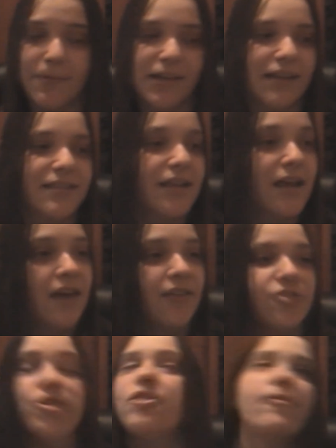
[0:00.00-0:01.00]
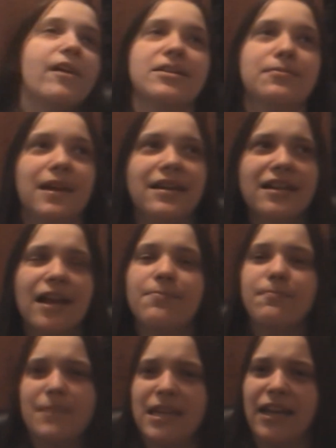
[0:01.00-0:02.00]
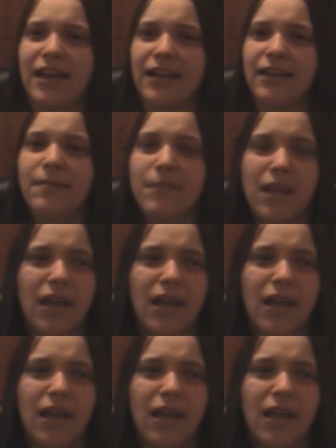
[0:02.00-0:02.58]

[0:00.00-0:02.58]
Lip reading: Because the two of us, we ended up meeting,